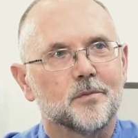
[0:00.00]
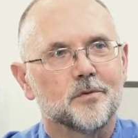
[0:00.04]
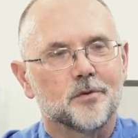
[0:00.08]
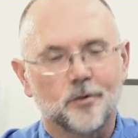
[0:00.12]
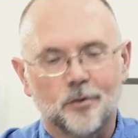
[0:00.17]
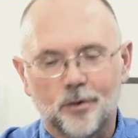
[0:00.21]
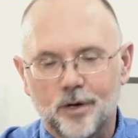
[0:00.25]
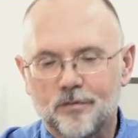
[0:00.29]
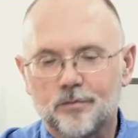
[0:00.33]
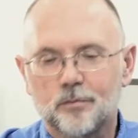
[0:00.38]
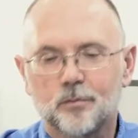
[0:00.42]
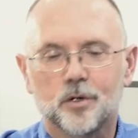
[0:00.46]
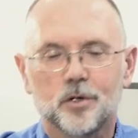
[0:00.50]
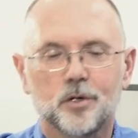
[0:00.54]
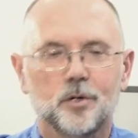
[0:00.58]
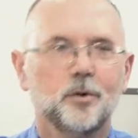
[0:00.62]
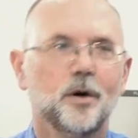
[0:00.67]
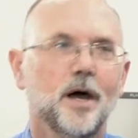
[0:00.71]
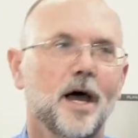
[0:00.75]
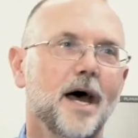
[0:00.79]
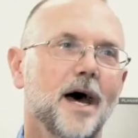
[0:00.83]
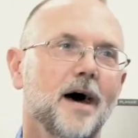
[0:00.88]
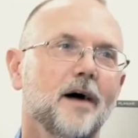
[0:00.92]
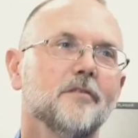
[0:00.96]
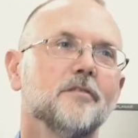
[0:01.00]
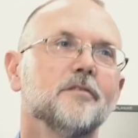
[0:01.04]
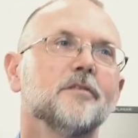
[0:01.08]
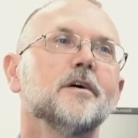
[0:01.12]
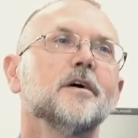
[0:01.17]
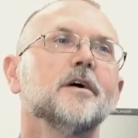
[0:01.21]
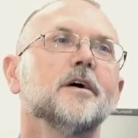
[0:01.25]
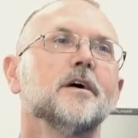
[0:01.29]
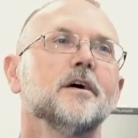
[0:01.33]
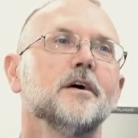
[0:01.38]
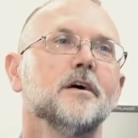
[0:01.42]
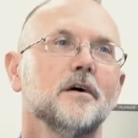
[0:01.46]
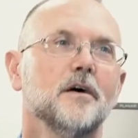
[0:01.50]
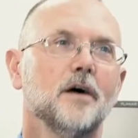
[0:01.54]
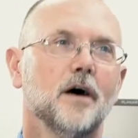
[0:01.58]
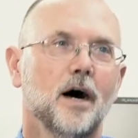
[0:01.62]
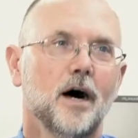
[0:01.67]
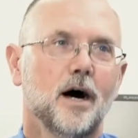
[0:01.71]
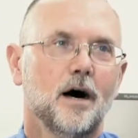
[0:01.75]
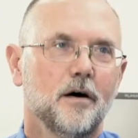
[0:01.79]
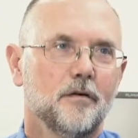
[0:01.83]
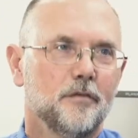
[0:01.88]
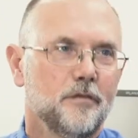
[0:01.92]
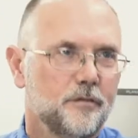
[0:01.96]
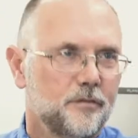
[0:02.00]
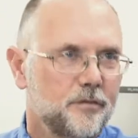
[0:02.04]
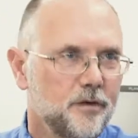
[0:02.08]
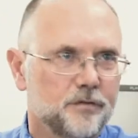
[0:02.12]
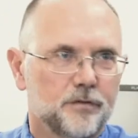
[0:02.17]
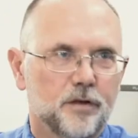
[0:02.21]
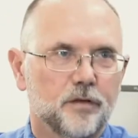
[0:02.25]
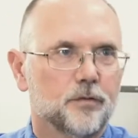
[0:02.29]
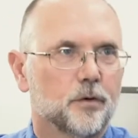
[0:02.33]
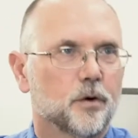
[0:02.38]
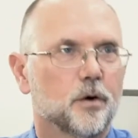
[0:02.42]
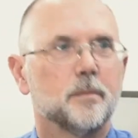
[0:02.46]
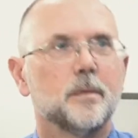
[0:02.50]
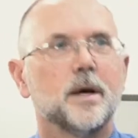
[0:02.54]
So even when you have 54